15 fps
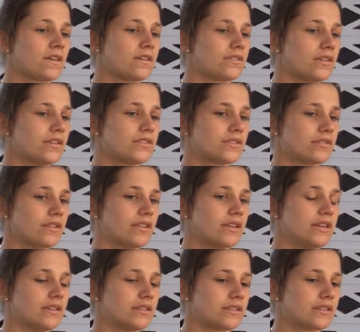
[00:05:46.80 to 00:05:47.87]
those sort of
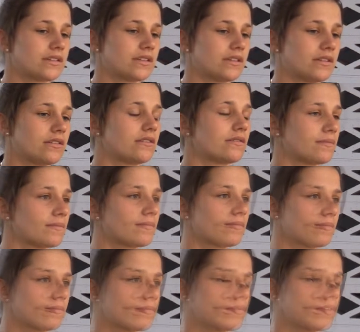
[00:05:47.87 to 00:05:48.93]
things. So
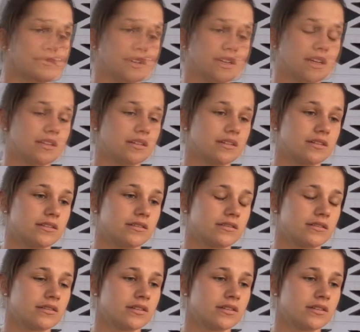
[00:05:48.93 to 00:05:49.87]
another